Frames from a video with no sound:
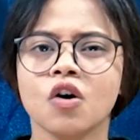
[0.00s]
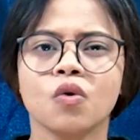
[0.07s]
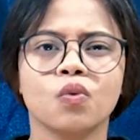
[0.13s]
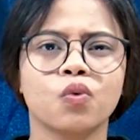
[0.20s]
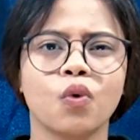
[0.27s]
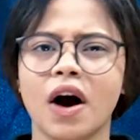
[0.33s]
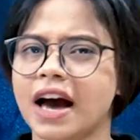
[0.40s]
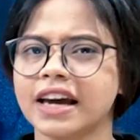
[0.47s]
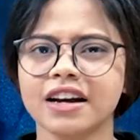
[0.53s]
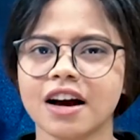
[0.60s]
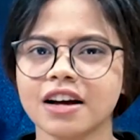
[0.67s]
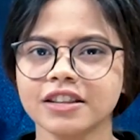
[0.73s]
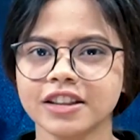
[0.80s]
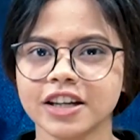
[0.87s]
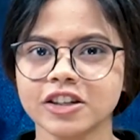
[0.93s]
why
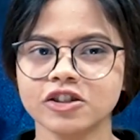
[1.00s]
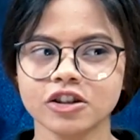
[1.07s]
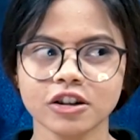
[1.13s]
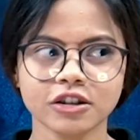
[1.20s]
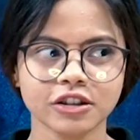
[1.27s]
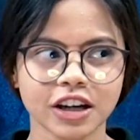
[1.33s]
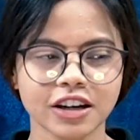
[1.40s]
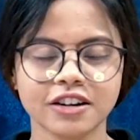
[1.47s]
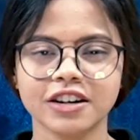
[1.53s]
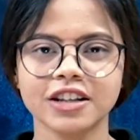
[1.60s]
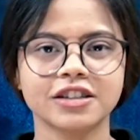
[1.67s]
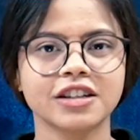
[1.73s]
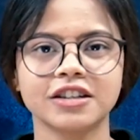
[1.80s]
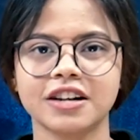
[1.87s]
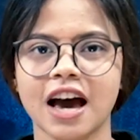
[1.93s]
can't they just
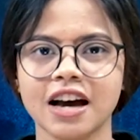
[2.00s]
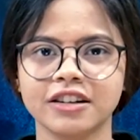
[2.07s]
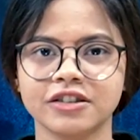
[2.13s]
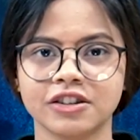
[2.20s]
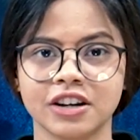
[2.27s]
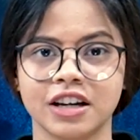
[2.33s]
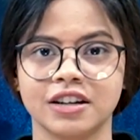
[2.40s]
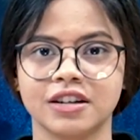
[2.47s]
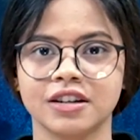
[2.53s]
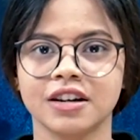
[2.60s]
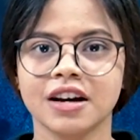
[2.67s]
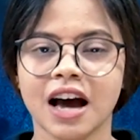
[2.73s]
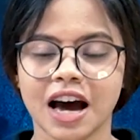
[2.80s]
increase the tax rate?